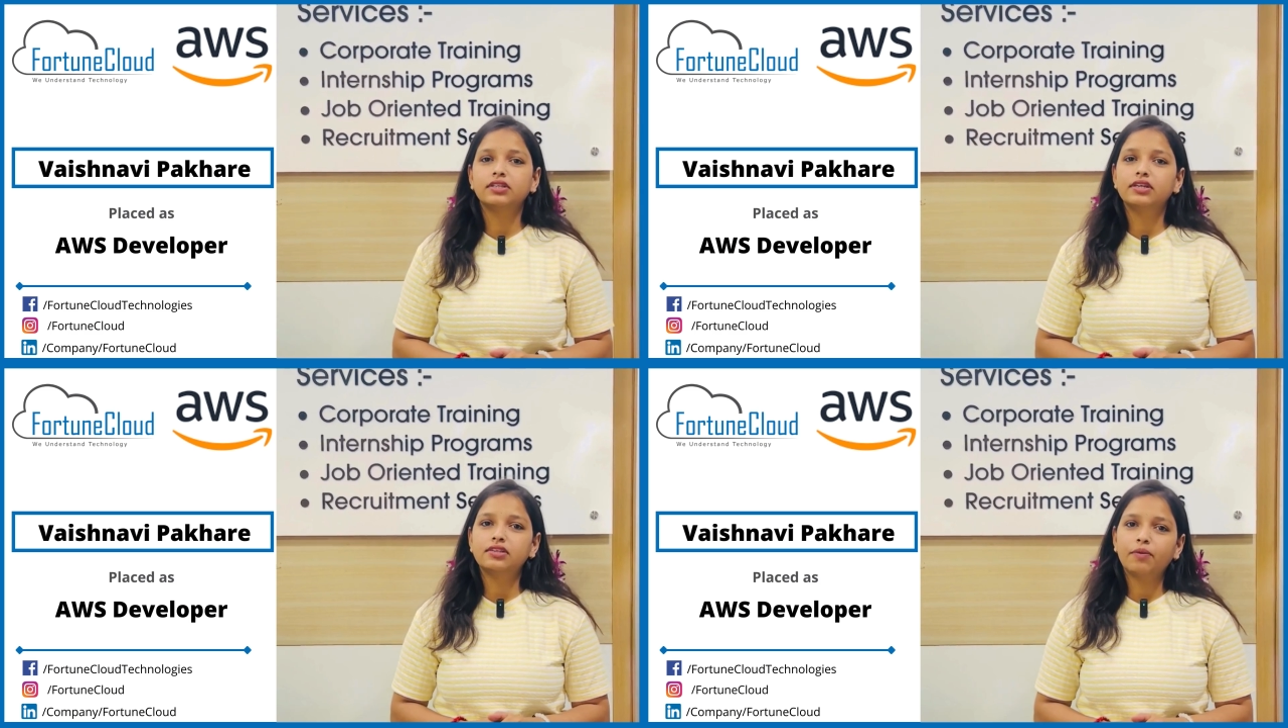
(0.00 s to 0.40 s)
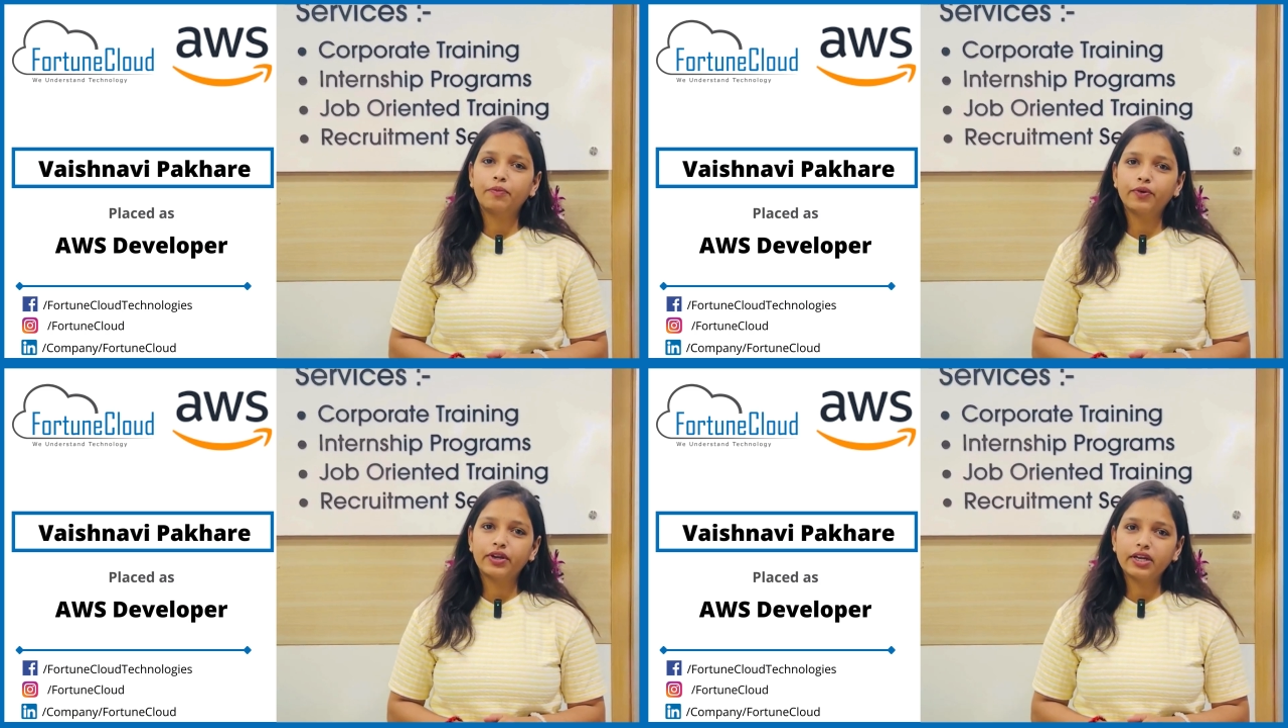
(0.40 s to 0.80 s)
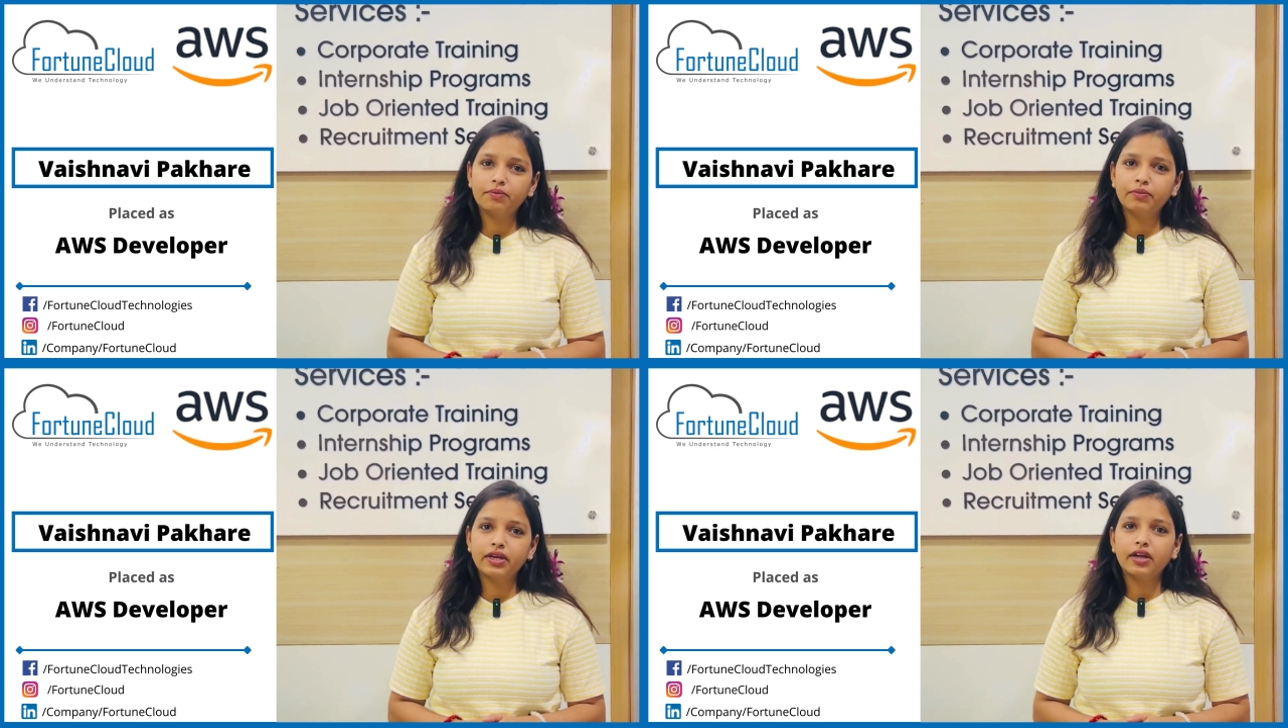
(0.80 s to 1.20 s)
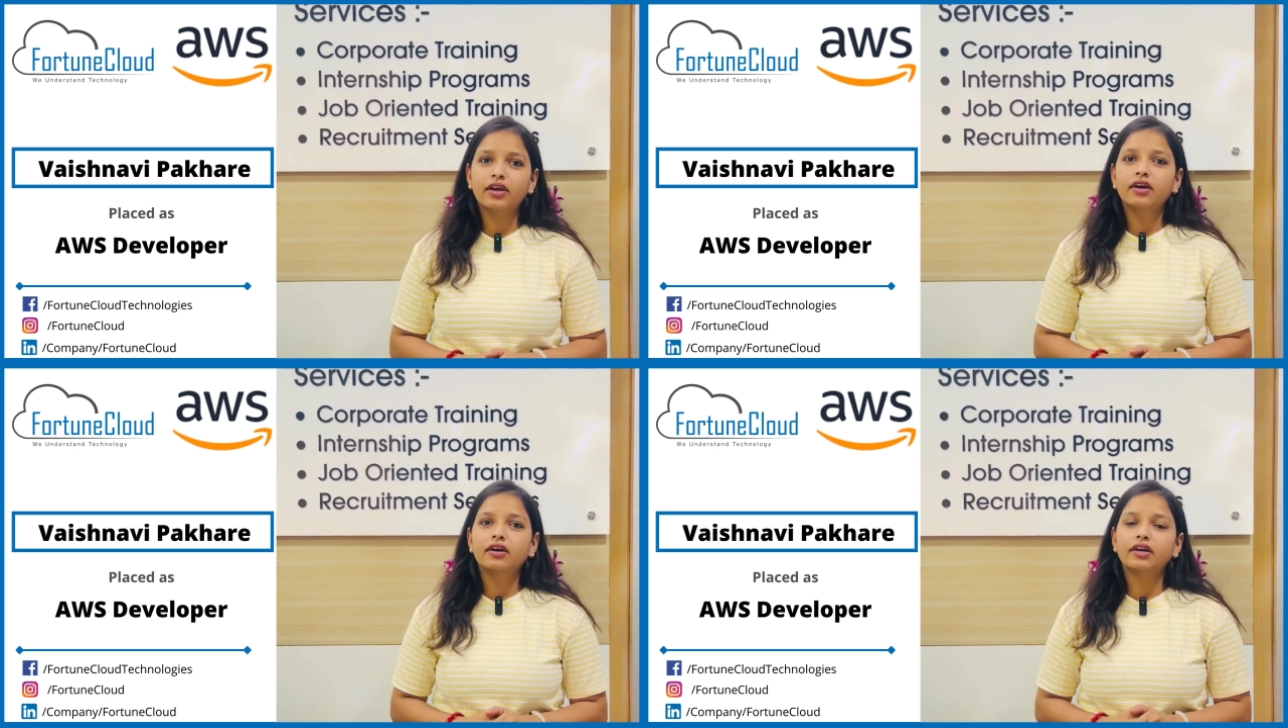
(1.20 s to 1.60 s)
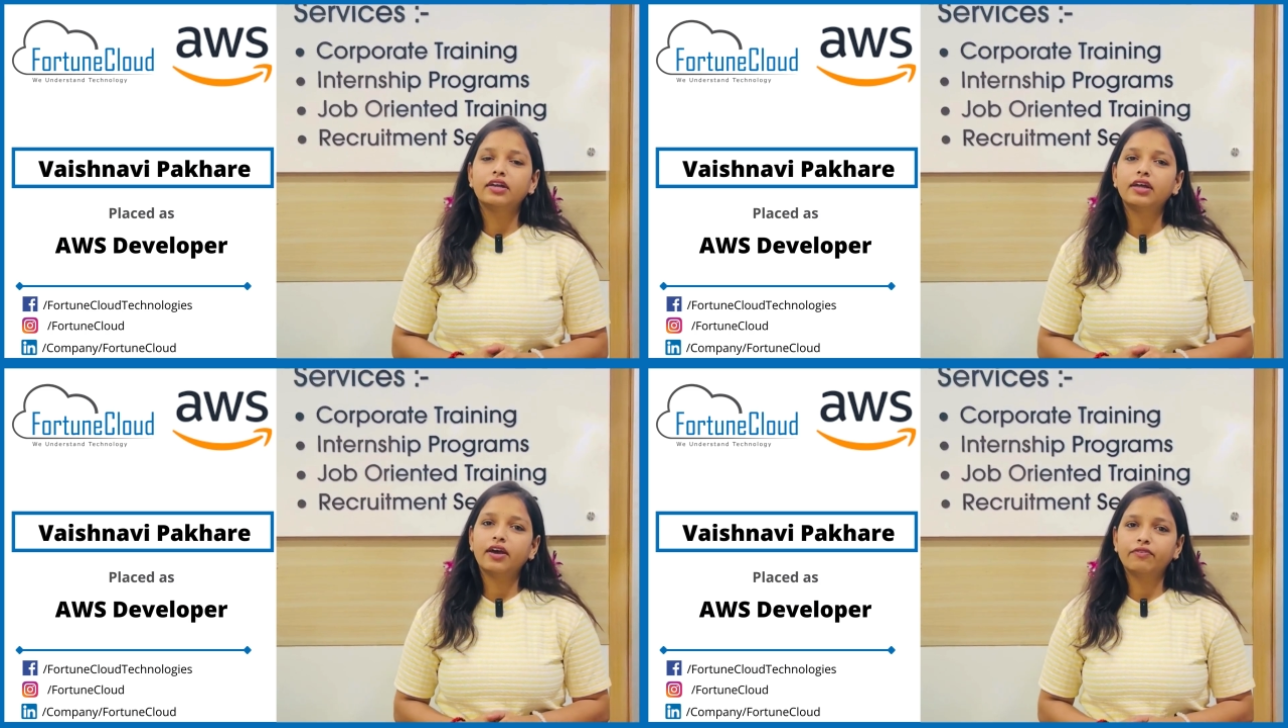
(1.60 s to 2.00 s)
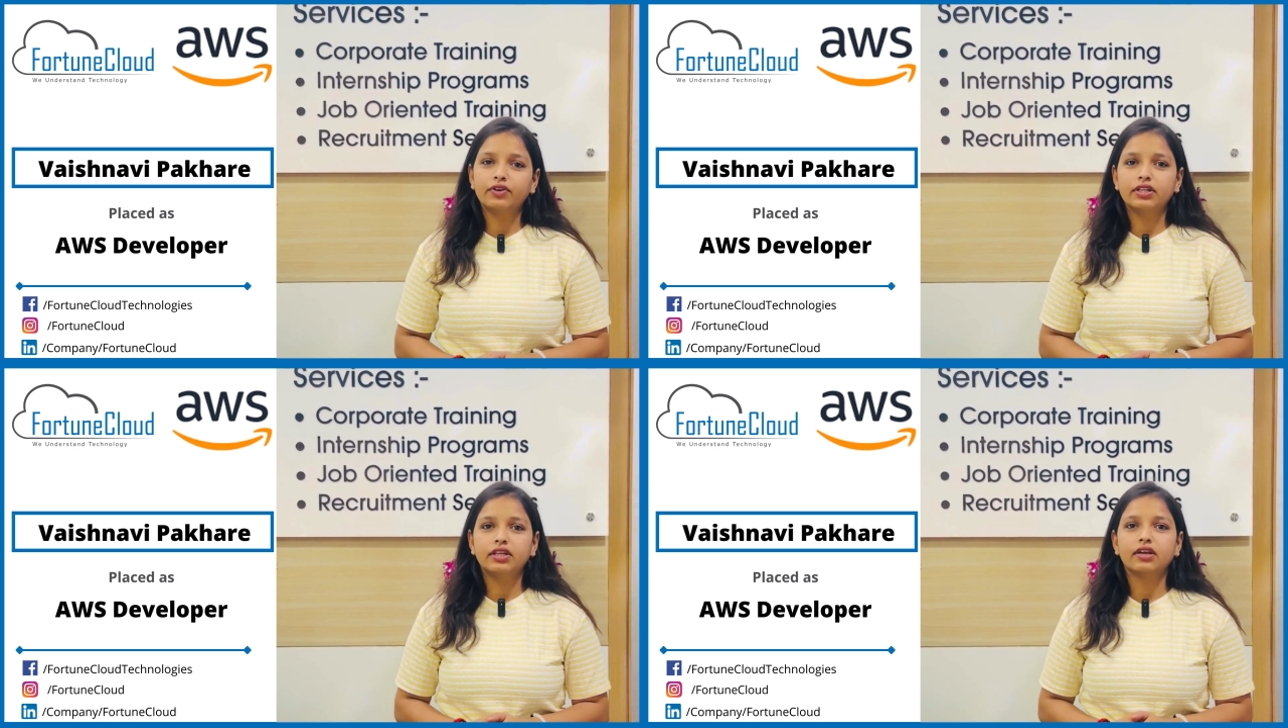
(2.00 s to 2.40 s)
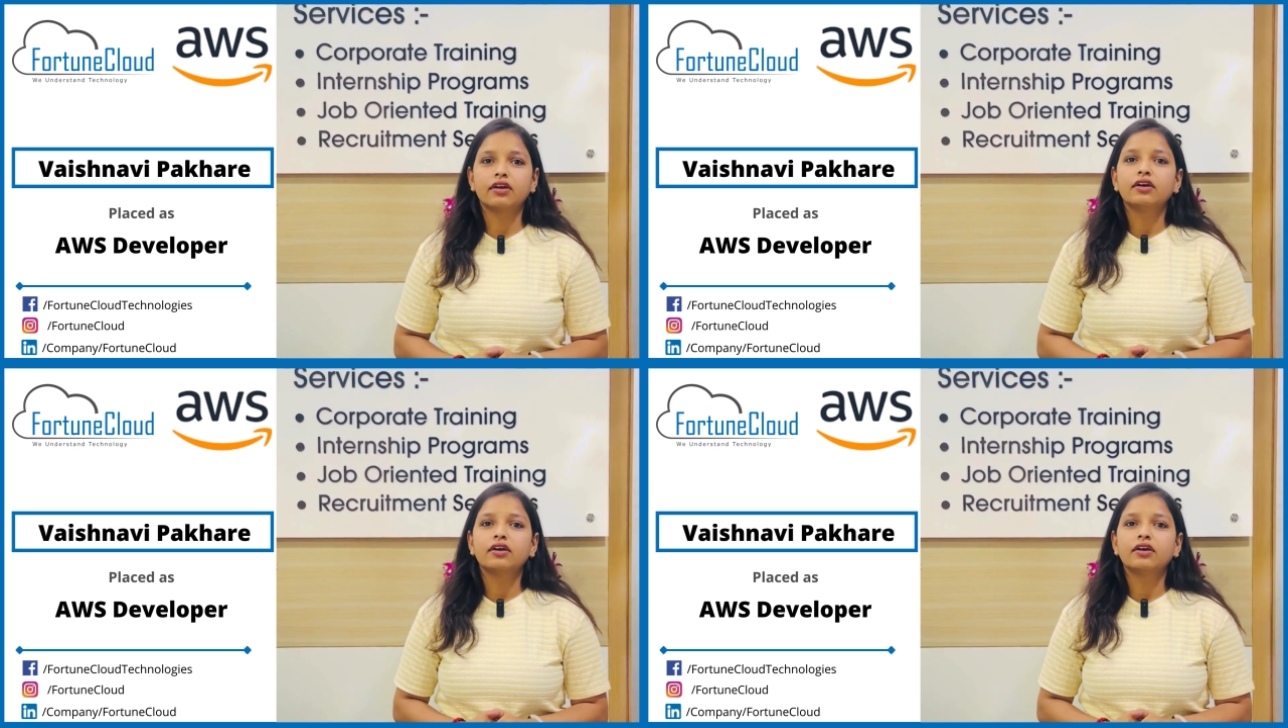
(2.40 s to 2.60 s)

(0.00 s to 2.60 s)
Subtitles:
They supported me in everything.